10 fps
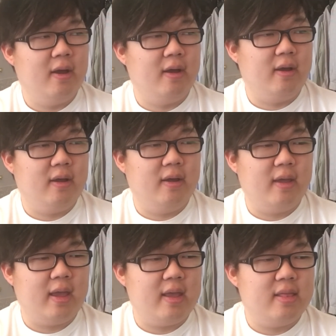
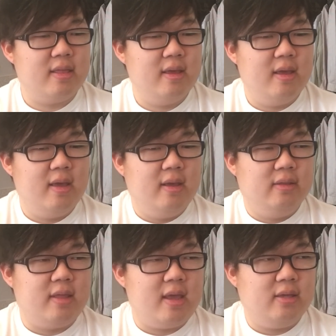uh, and
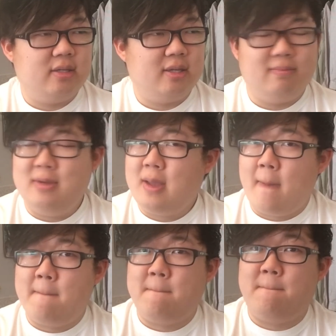they sent me
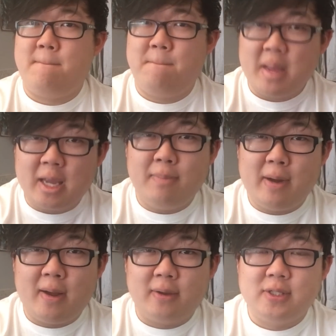a big
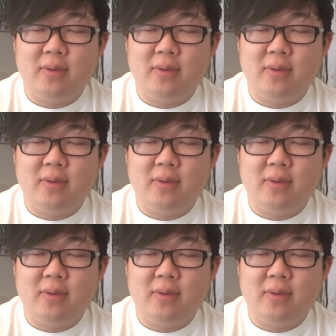box.